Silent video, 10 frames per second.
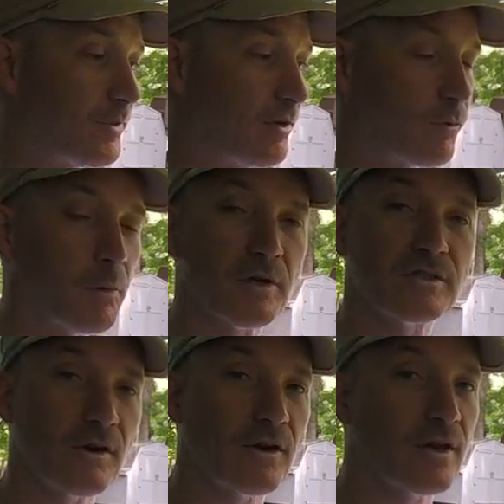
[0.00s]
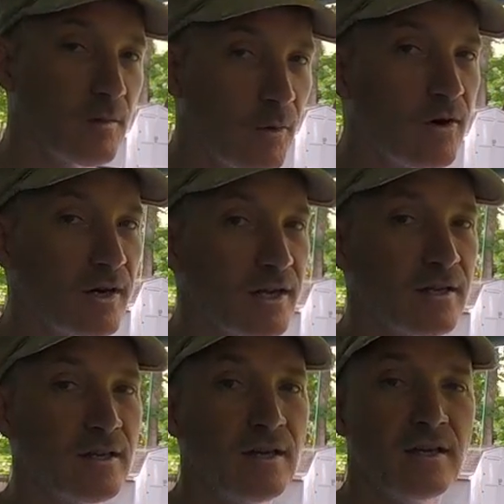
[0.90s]
if we would have started in the
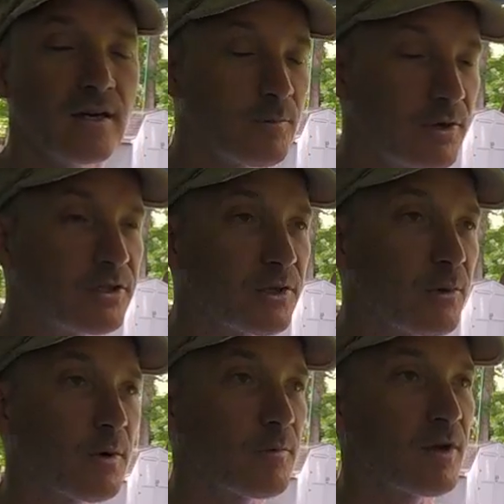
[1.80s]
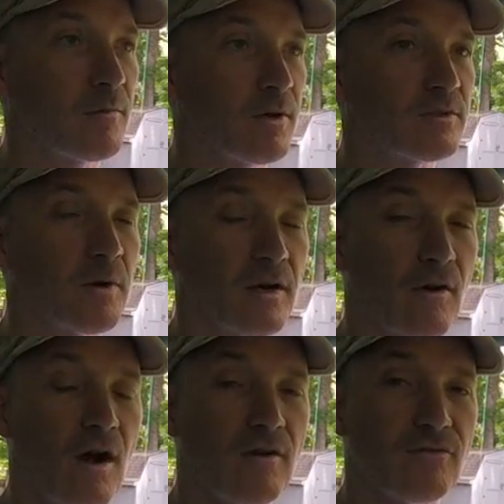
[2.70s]
morning, I'm pretty sure it would have been much
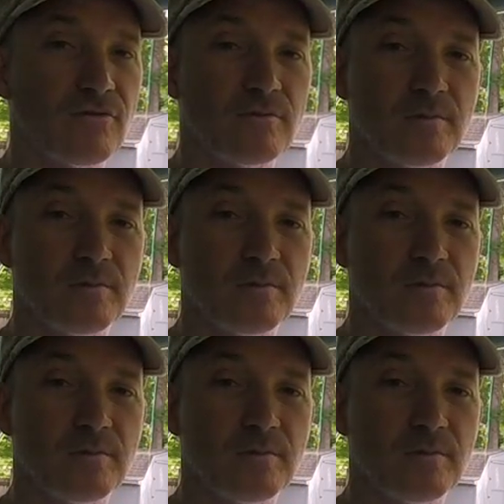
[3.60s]
better off,